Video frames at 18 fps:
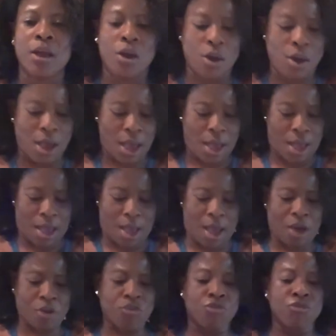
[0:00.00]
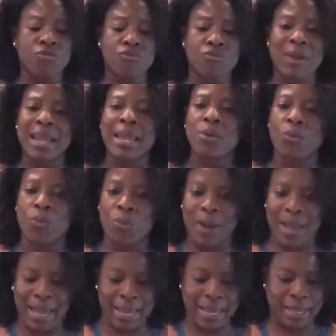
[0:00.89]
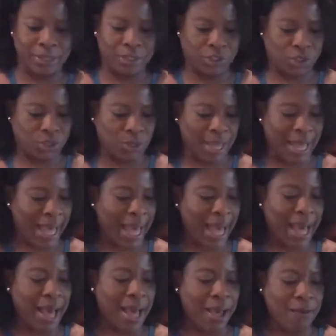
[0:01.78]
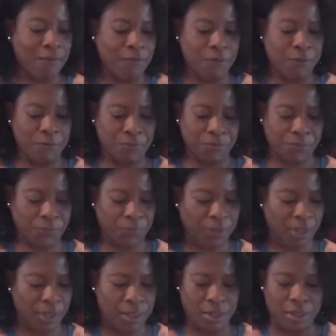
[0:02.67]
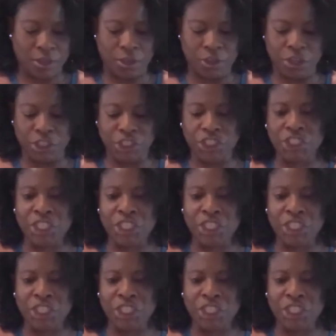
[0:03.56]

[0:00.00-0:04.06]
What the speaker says: a great way to have your chicken.